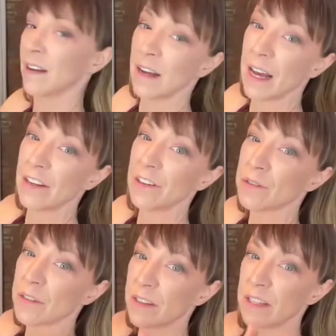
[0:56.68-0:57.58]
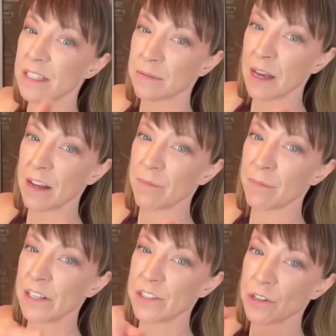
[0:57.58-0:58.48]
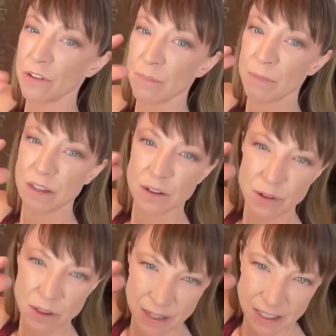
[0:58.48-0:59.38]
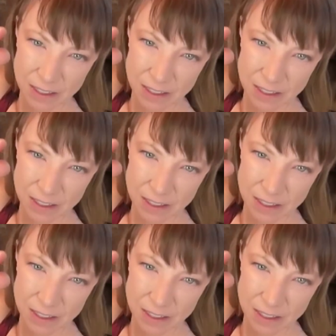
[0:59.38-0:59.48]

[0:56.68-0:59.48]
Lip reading: and use this kind of pincer grip either with my